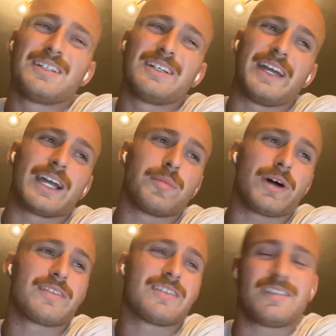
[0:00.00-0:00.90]
England by
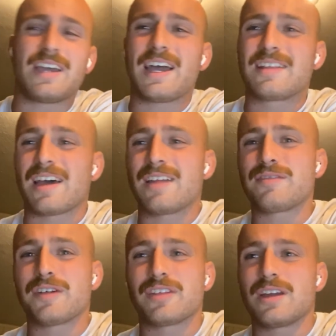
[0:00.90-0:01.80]
10,
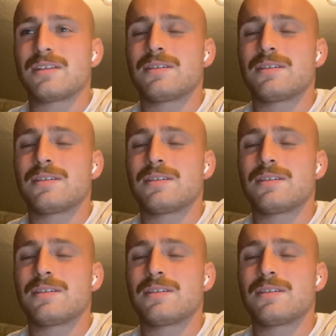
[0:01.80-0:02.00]
15.